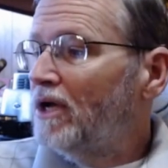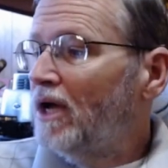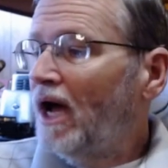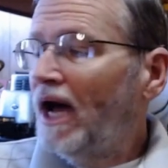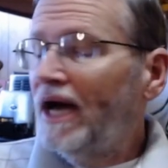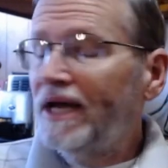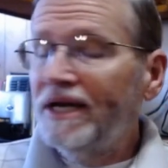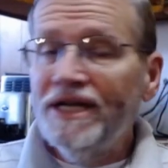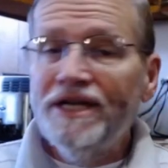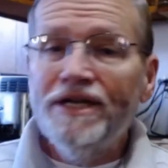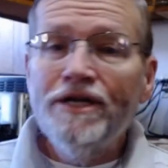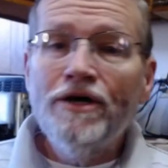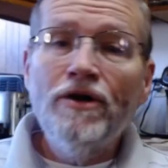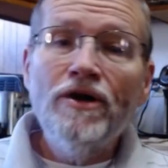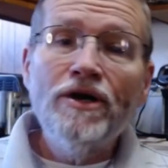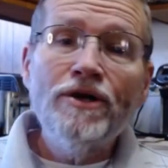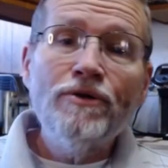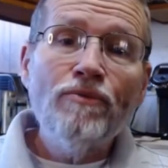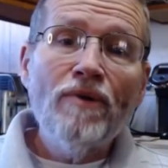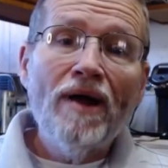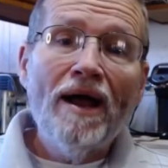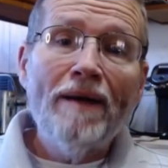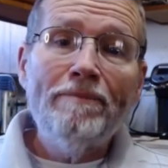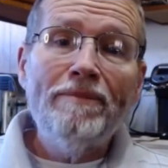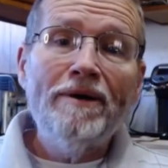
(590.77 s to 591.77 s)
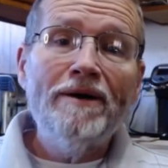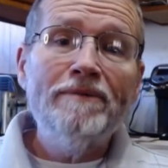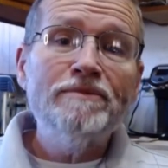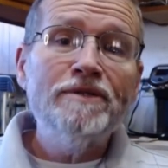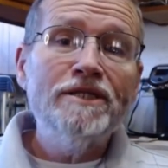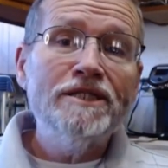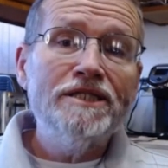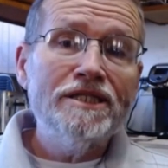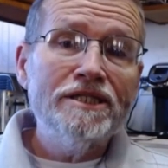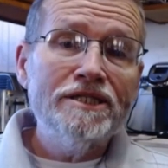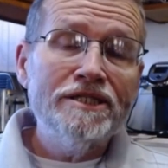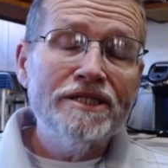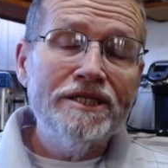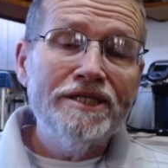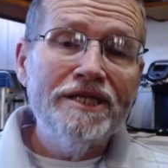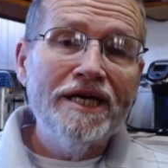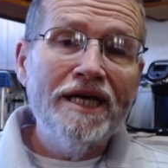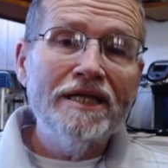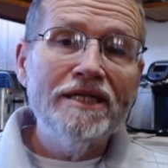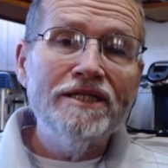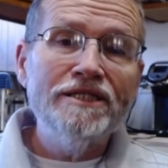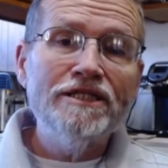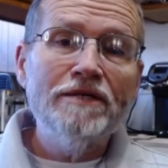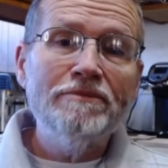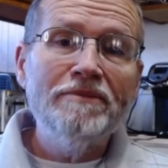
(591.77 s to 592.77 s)
I need to go ahead and wrap up. This is the
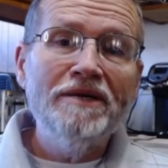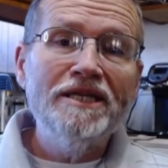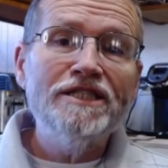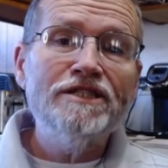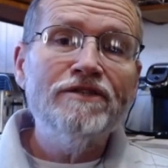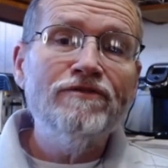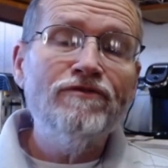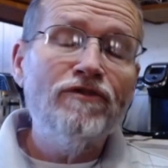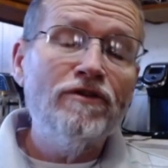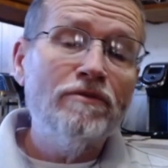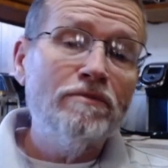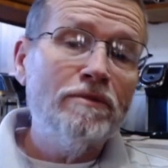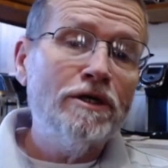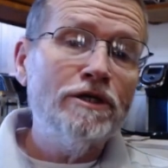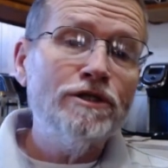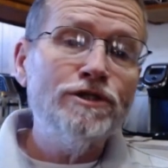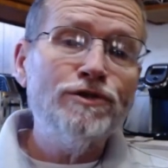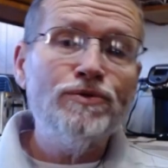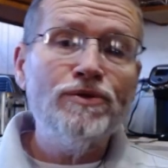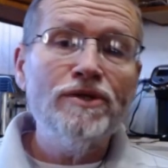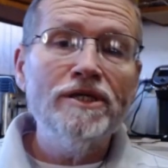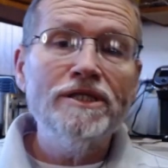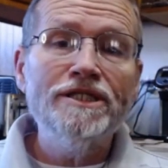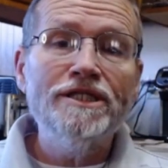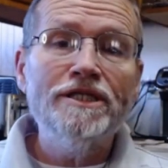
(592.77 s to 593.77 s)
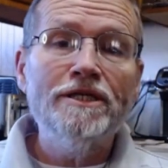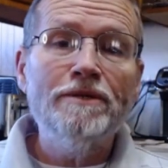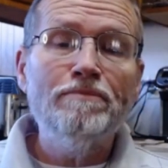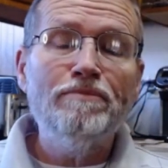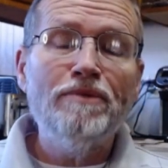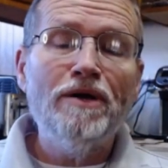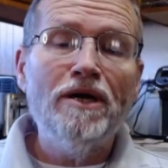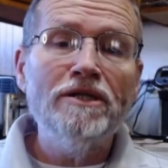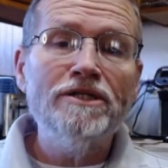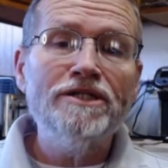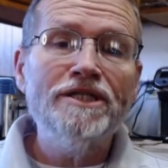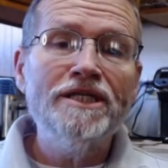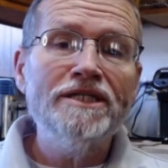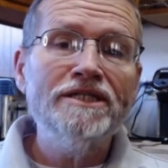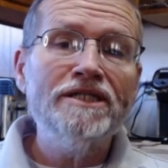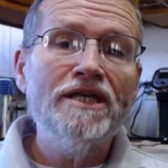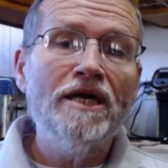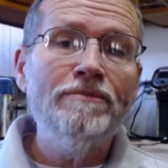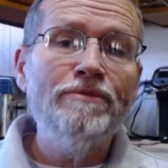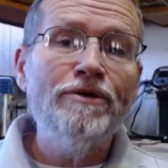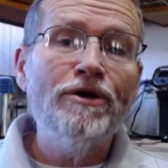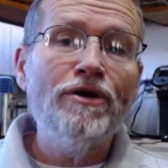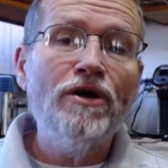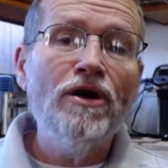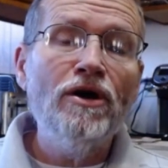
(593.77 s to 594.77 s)
Daily Summation from Kurt's Religion and Politics.
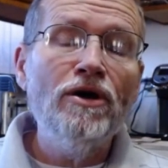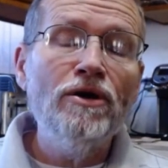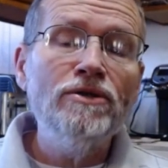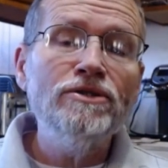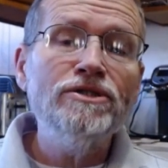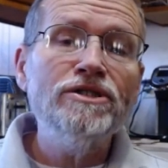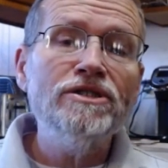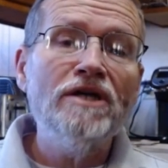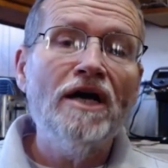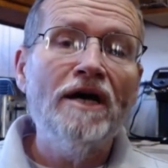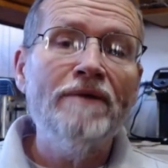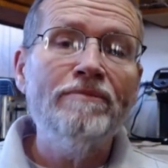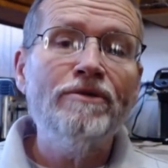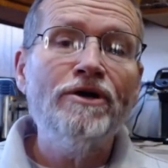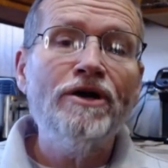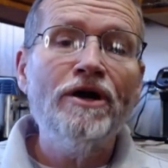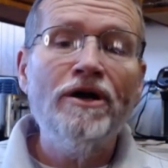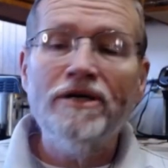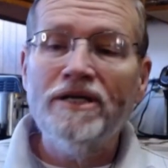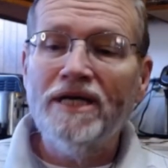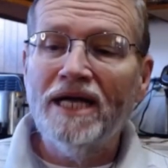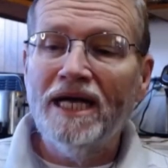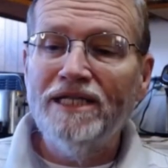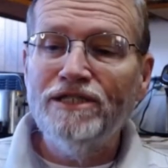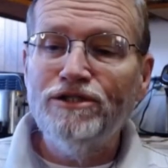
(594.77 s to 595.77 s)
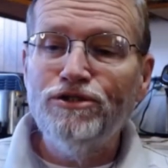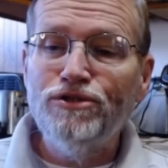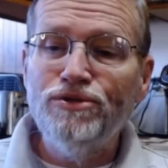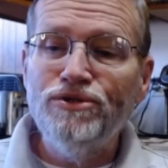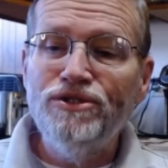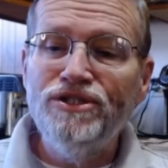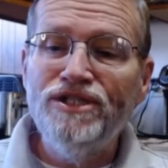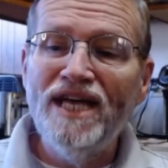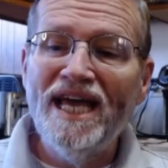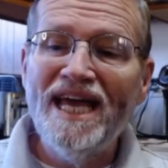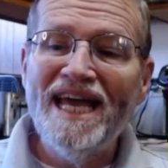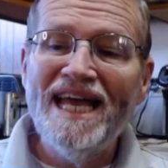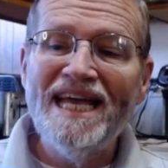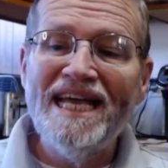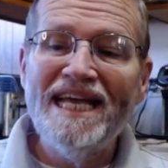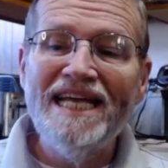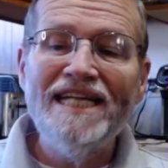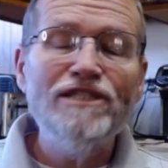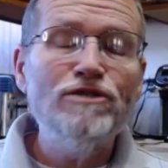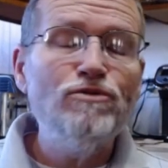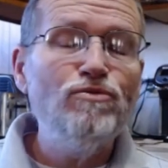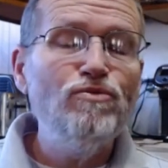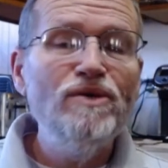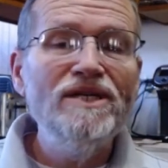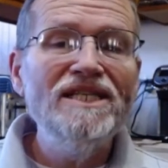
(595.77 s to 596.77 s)
I'm your host. I'm Kurt, and today
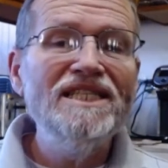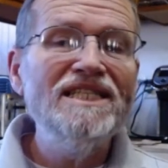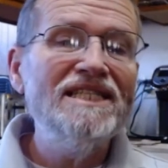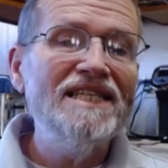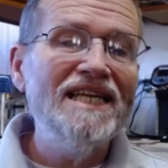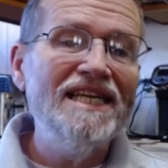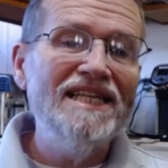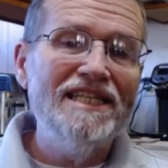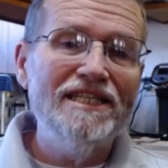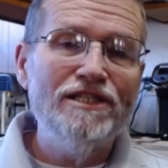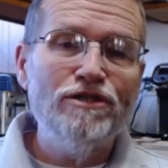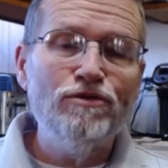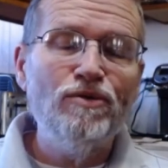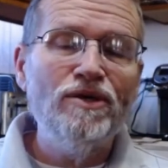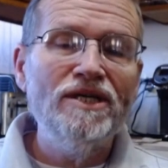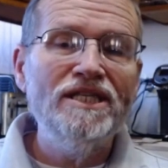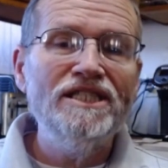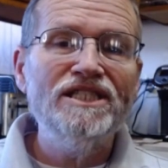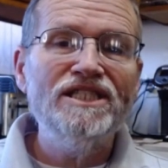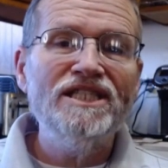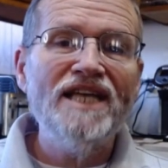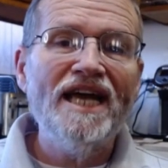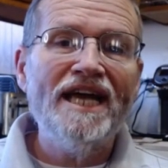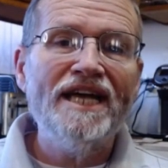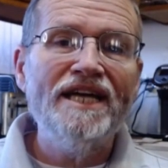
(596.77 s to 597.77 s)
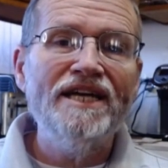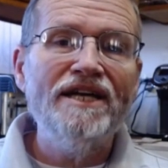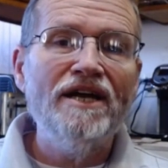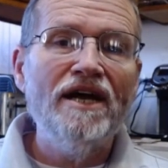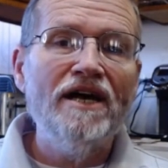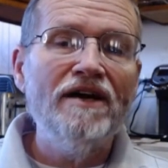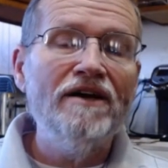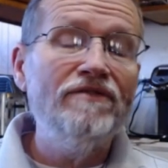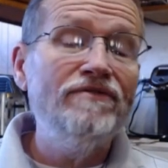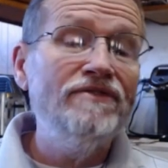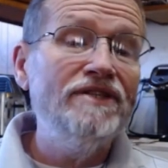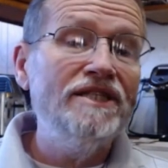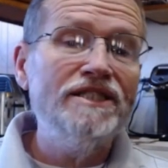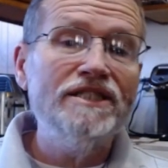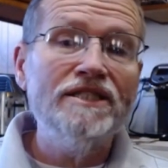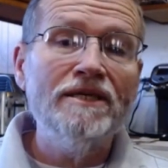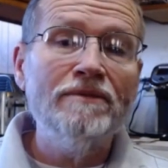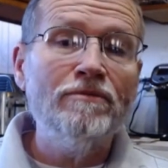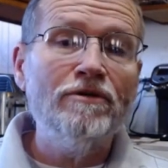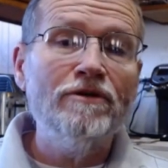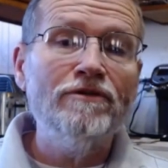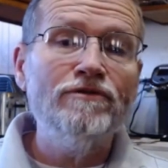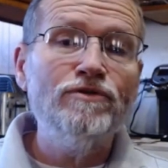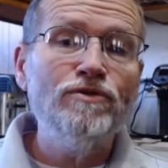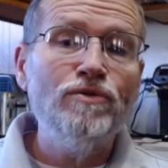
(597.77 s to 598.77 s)
is Wednesday, the 22nd of
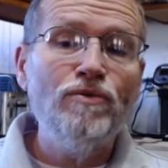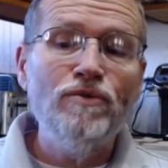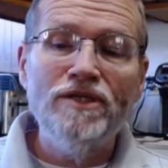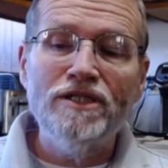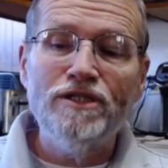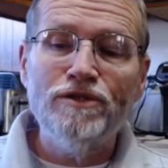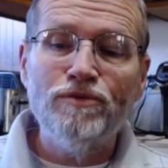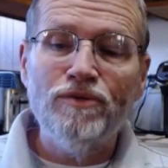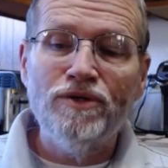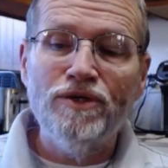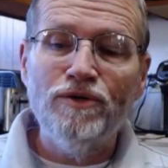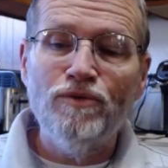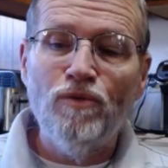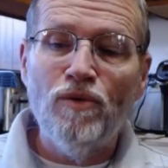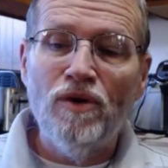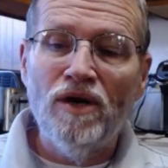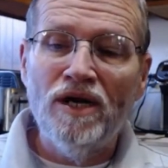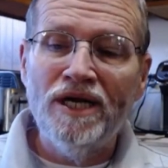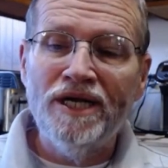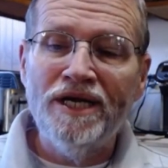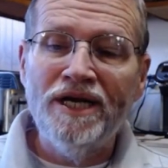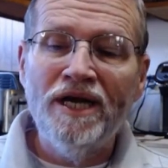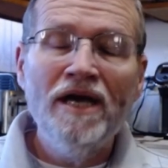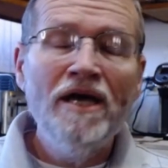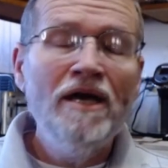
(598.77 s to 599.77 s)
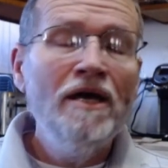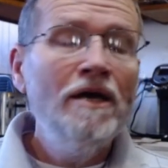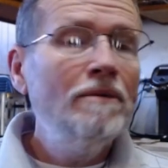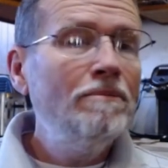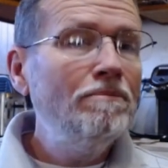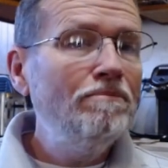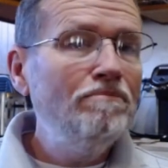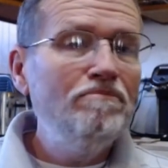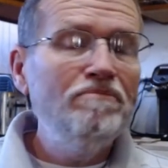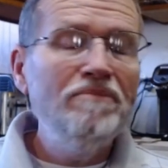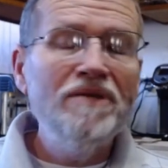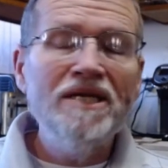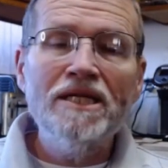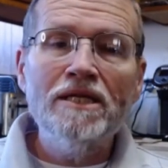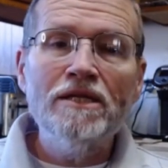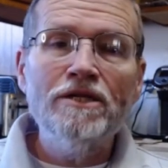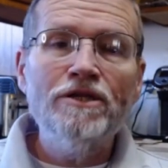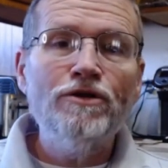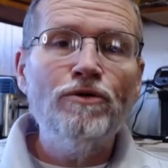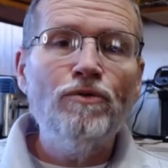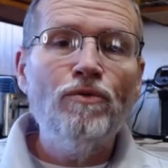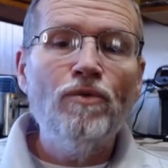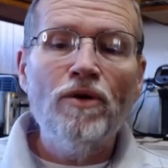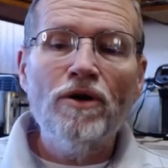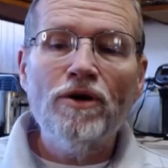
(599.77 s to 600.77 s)
December of 2021, middle of
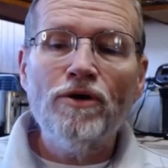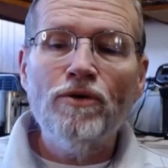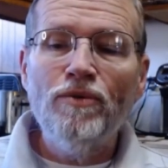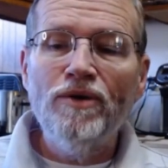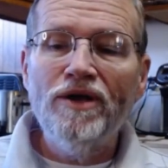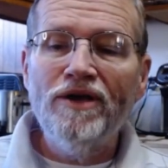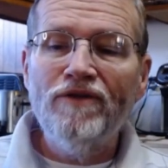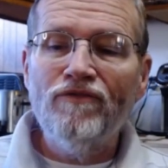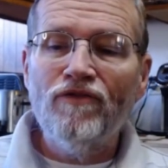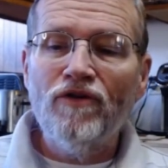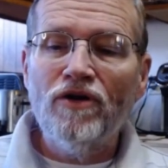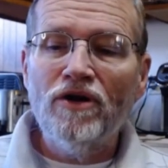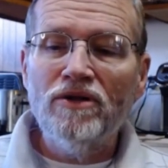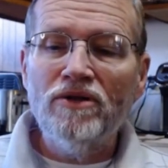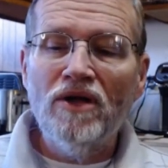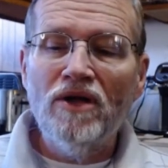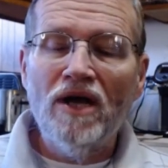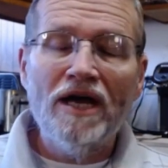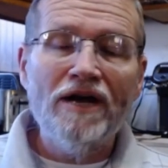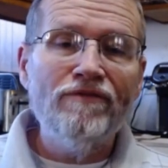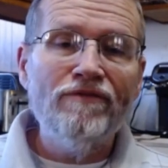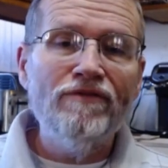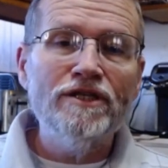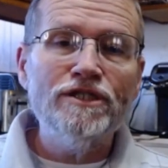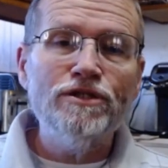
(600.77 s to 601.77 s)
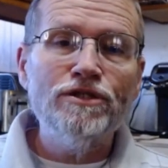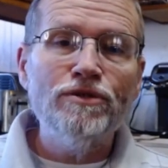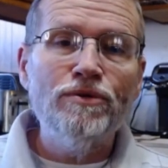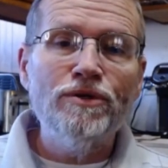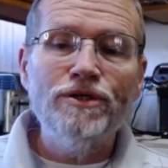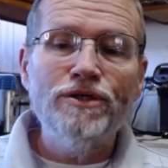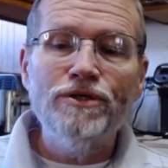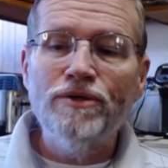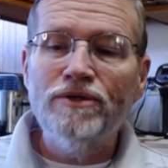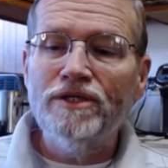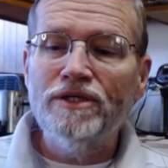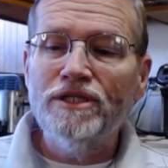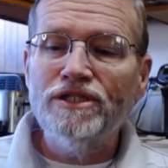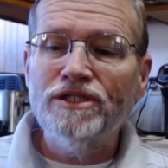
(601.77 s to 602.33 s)
the work week for a lot of us who are doing the